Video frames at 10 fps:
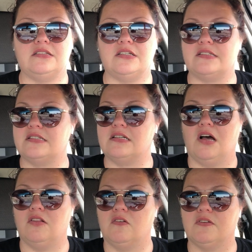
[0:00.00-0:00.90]
just
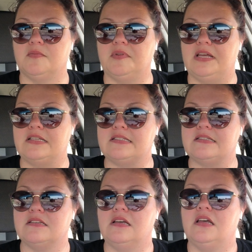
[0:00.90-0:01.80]
all over the
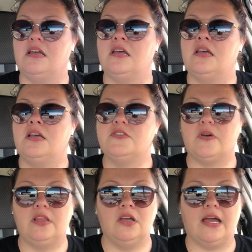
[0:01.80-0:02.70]
place.
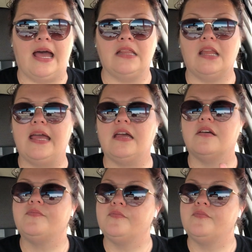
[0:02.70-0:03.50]
So I look on like